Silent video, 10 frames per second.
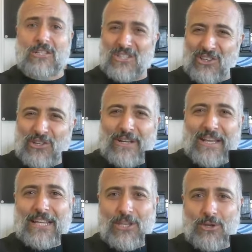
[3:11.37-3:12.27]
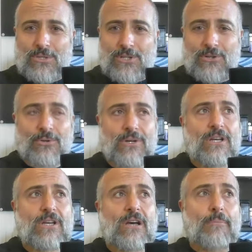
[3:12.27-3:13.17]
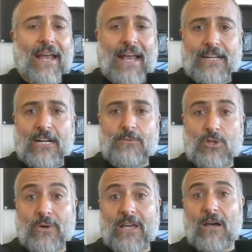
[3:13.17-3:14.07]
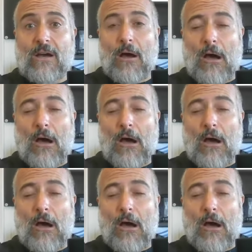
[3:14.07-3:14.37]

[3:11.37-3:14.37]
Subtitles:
Took a little getting used to, but I ended up doing